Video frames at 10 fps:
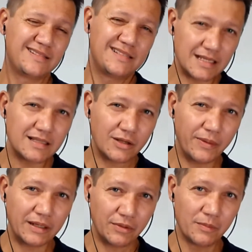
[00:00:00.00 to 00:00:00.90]
Just a
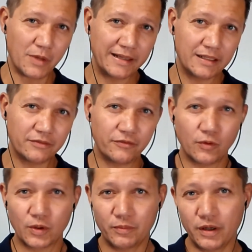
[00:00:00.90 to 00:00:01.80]
quick reminder
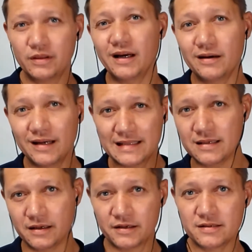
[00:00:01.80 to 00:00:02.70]
for both our
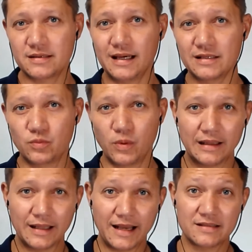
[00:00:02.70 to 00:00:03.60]
listeners as
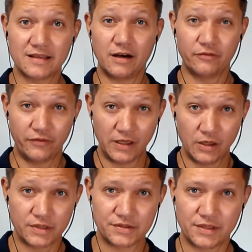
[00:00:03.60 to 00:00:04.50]
well as our
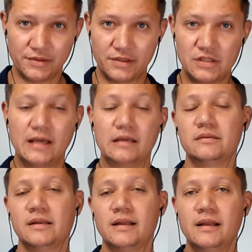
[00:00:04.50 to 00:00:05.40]
viewers on the
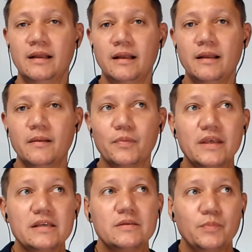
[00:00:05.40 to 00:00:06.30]
channel.
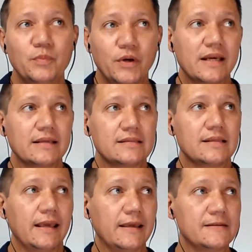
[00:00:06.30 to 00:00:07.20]
This project
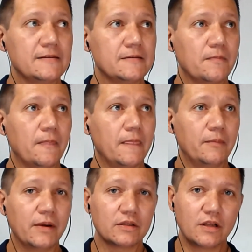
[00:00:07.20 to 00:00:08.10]
is
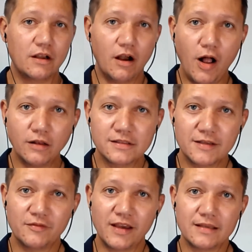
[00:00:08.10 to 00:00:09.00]
about
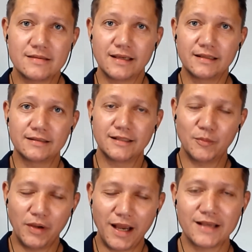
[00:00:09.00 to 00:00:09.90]
cultivating
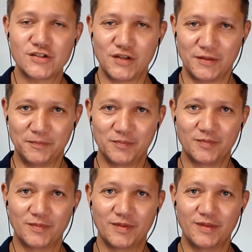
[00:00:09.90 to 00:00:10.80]
compassion
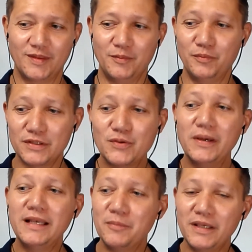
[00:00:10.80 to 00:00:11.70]

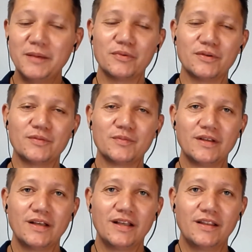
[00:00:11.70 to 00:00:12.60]
between people.
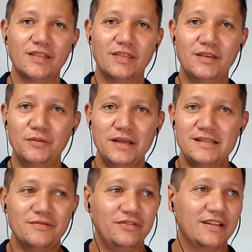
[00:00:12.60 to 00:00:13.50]
The
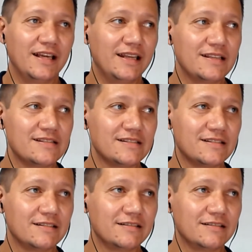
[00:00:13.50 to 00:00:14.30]
reason for that is,